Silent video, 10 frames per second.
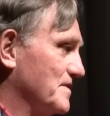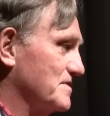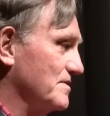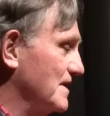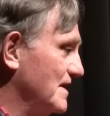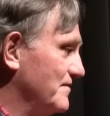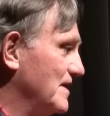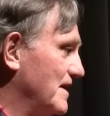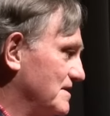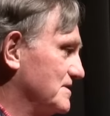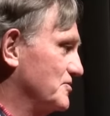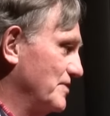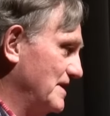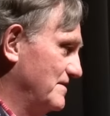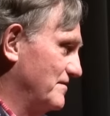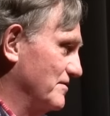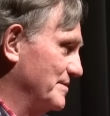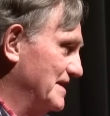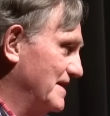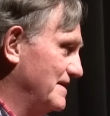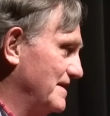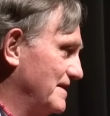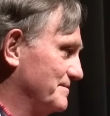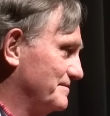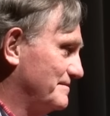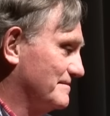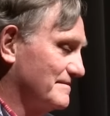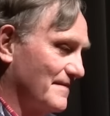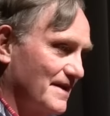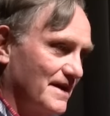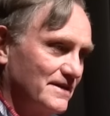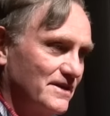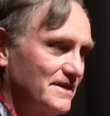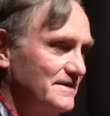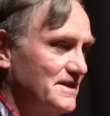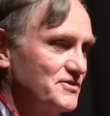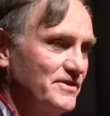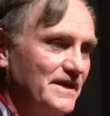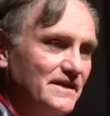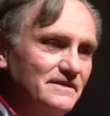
So they even held a train for me that day. I got on that train.